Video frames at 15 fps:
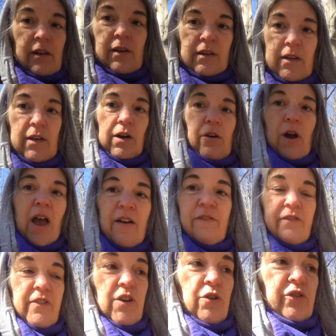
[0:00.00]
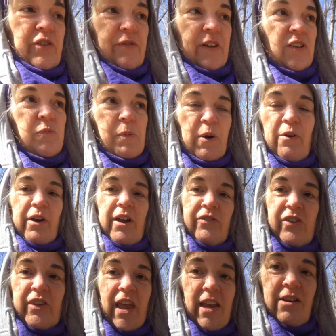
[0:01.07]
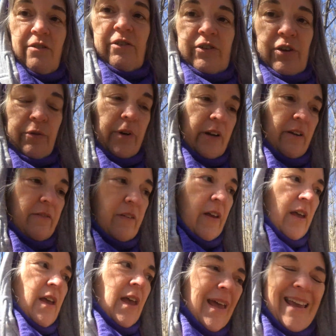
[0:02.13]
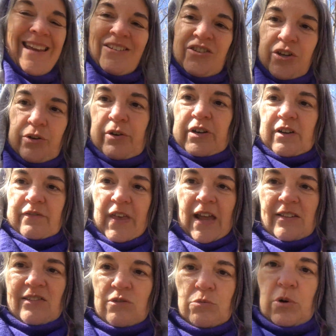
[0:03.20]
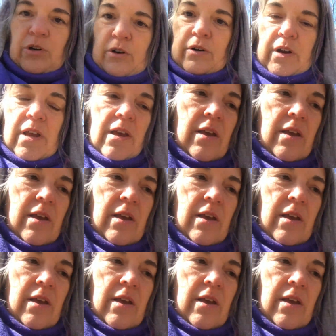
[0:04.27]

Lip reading: you know, have years of experience and that you're intuitive. Intuitive, that's the word.